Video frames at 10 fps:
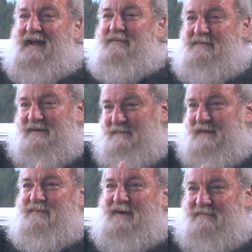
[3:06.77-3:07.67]
how you can
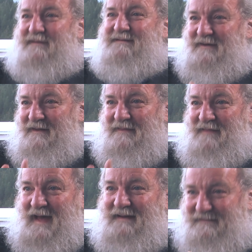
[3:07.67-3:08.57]
make progress on
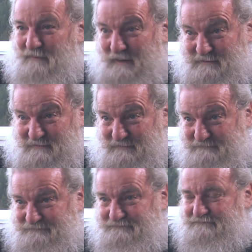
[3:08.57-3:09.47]
that question.
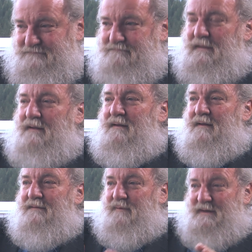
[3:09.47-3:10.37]

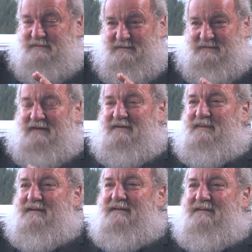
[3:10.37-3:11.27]
The questions tend to
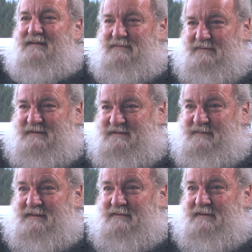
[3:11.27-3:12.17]
be
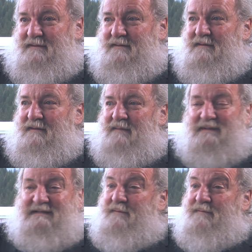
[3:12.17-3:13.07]
interdisciplinary,
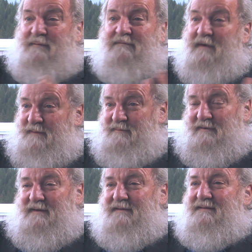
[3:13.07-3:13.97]
but some of them are very
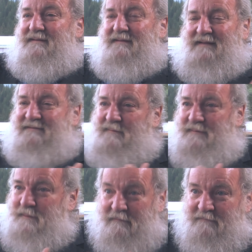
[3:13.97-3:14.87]
broad and some
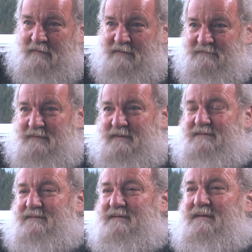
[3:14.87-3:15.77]
of them are very focused.